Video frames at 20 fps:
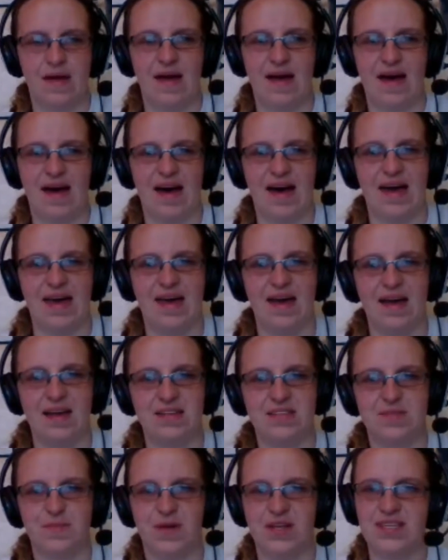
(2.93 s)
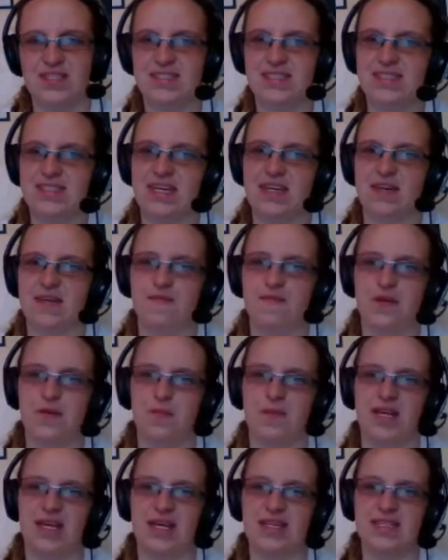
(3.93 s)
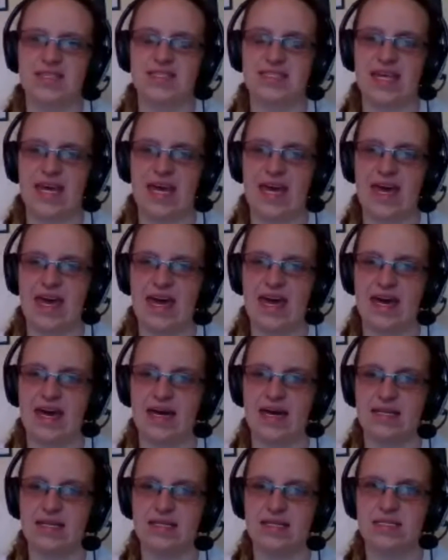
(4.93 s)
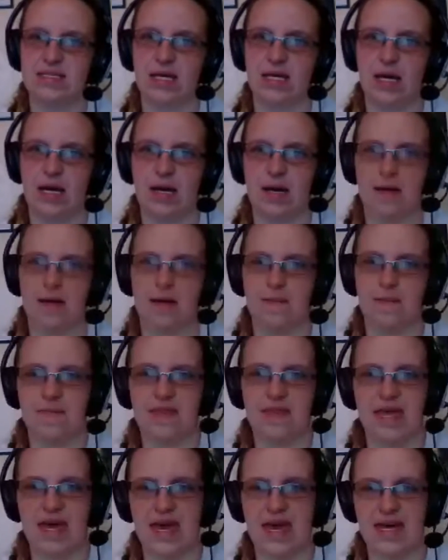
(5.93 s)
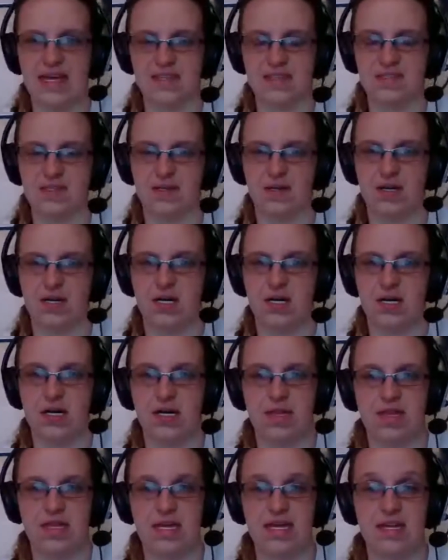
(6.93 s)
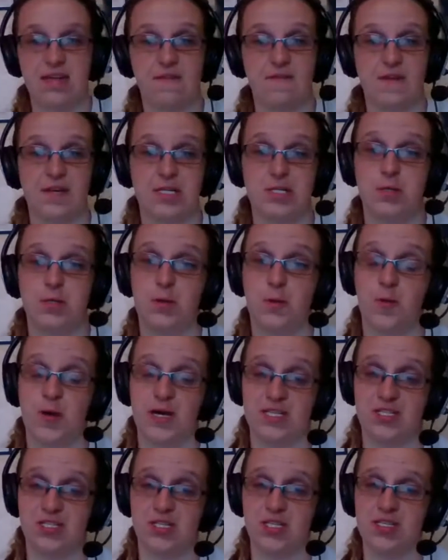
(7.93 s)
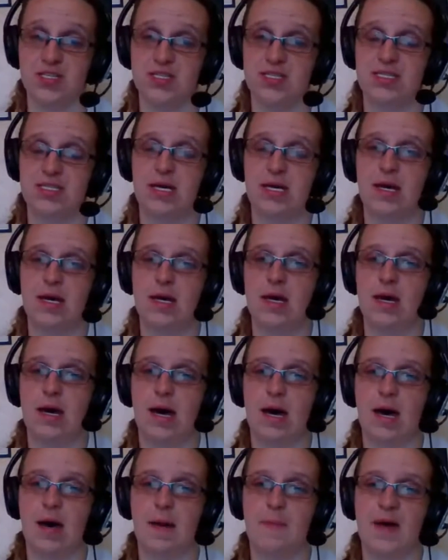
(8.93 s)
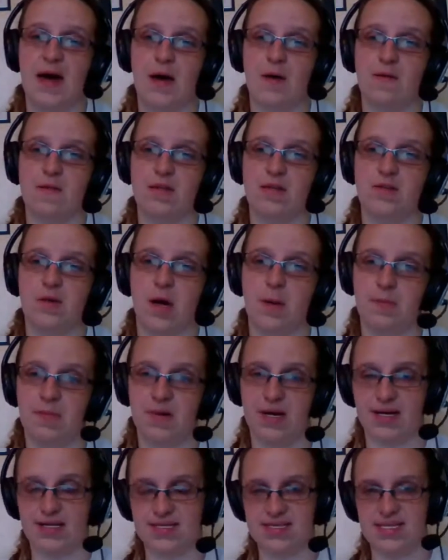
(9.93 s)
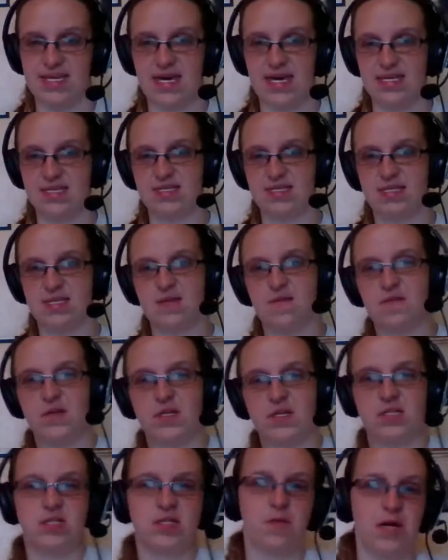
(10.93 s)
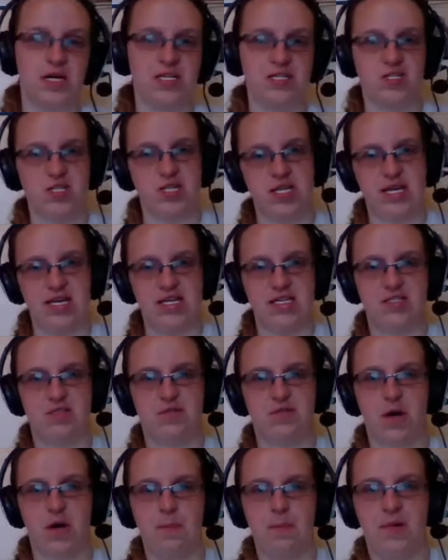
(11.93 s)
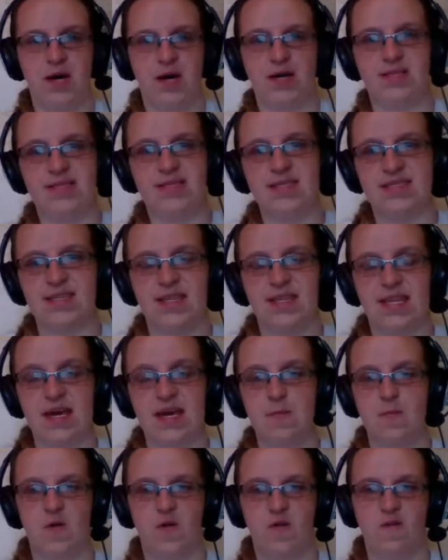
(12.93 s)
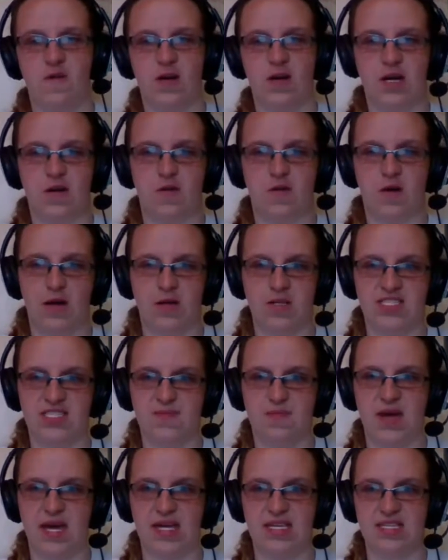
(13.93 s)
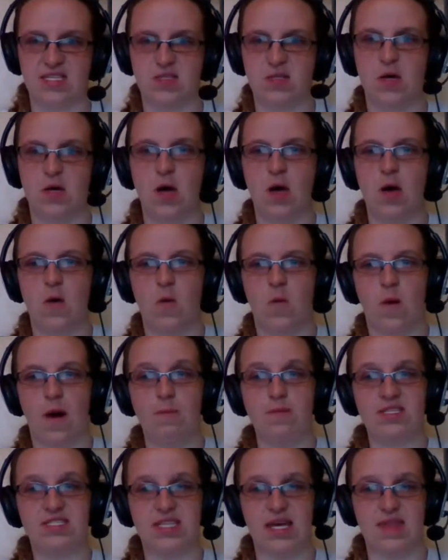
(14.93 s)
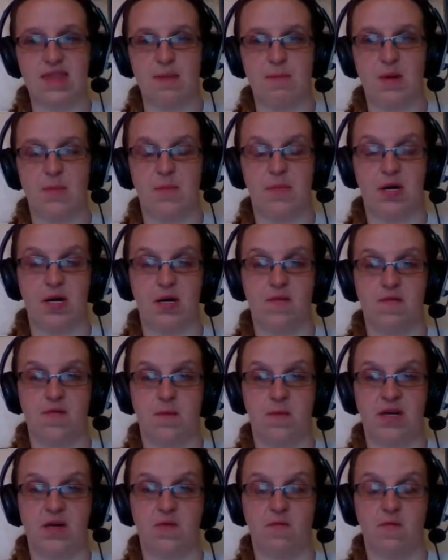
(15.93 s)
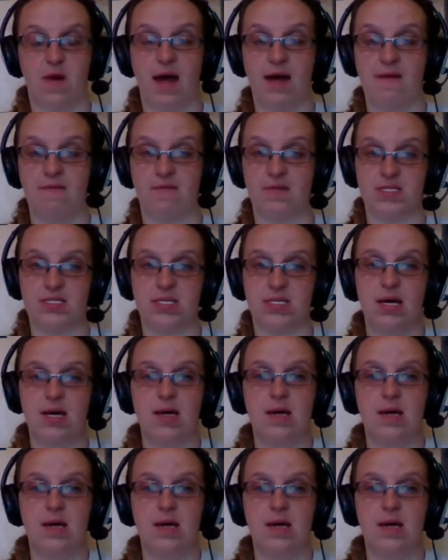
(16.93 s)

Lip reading: Hi, I just wanted to take a few minutes and answer the individual questions about the Dropbox case. The first question is, Dropbox is a late mover in a crowded space. What will set them apart from their rivals?